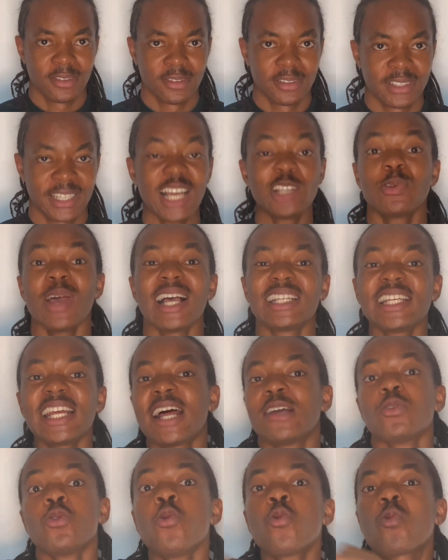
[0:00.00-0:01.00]
That's why I said
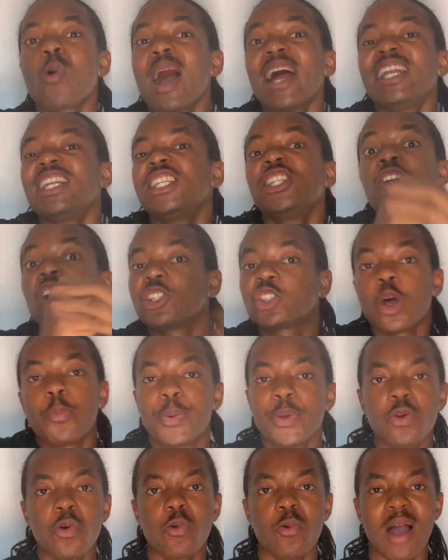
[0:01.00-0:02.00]
that Ukwuani did not stop
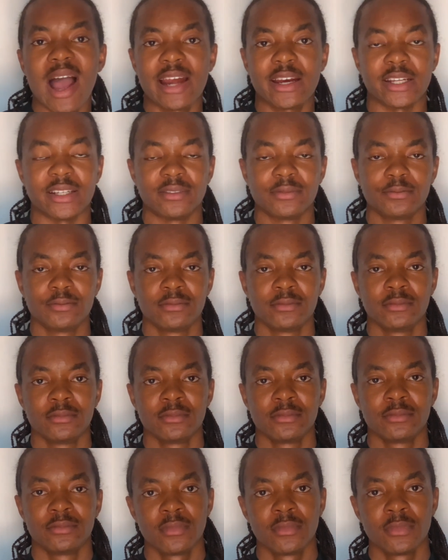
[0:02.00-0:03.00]
in Ukwuani.
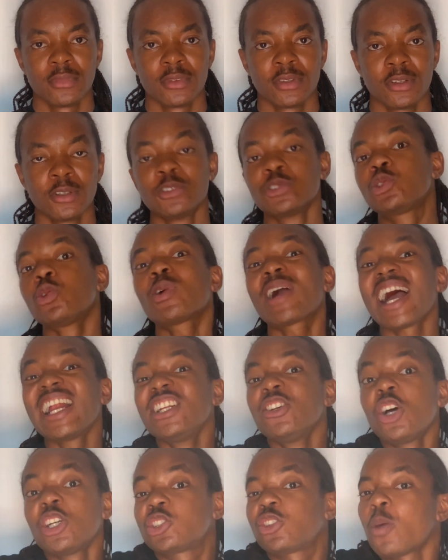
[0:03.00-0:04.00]
Nsukka
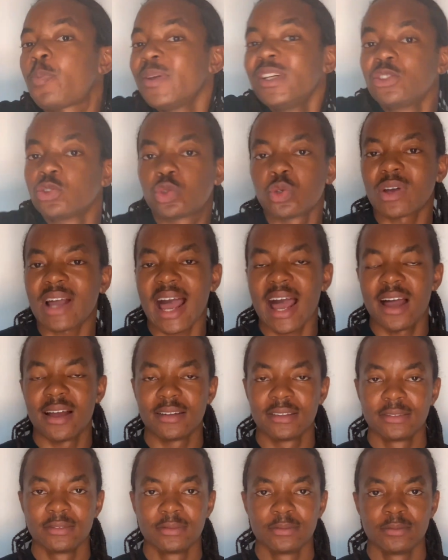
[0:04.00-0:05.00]
did not stop in Nsukka.
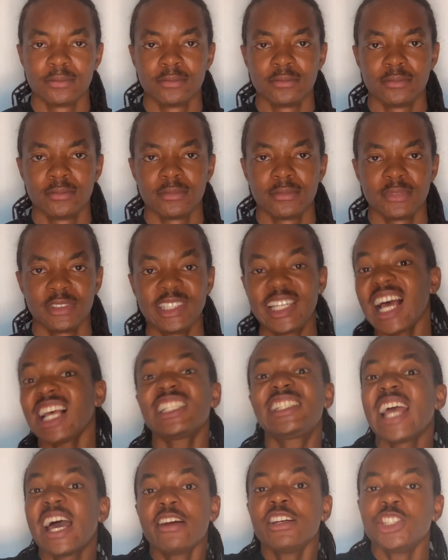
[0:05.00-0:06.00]

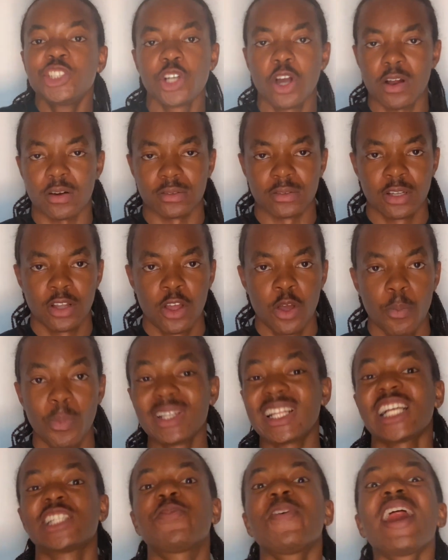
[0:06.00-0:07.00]
That's their region.
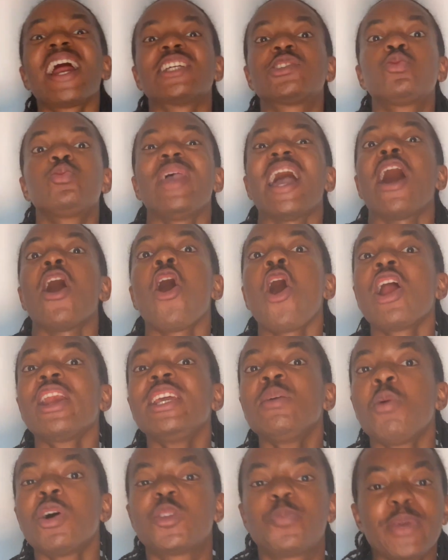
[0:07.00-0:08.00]
But as far as we are all
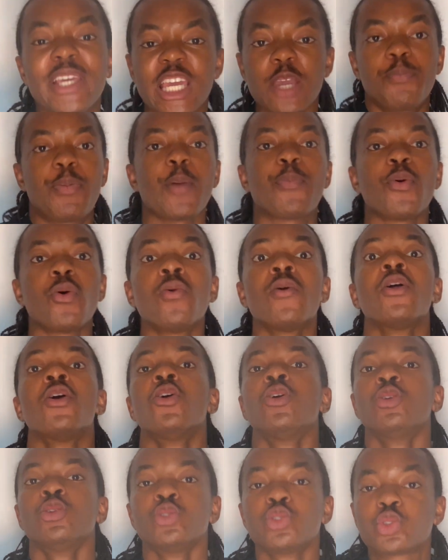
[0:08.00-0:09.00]
Igbo speaking people,
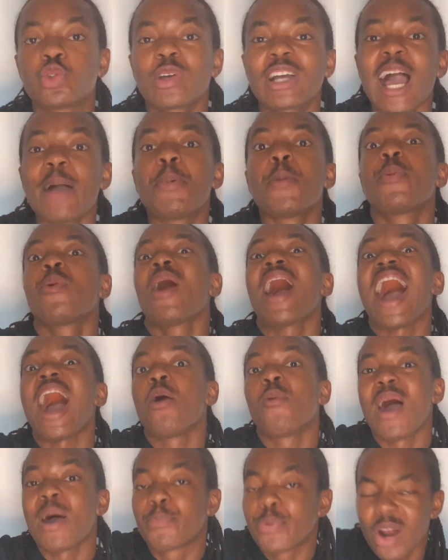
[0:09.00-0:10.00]
Nsukka people are
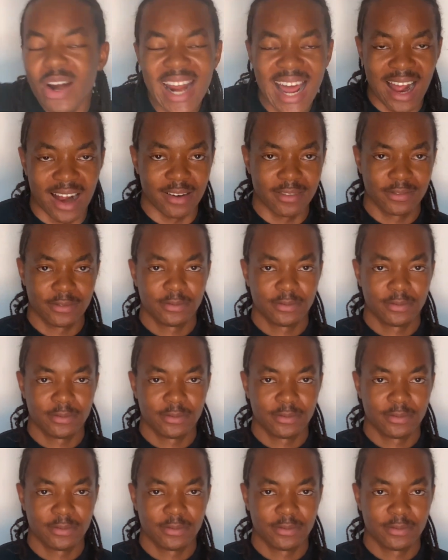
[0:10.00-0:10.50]
our brother.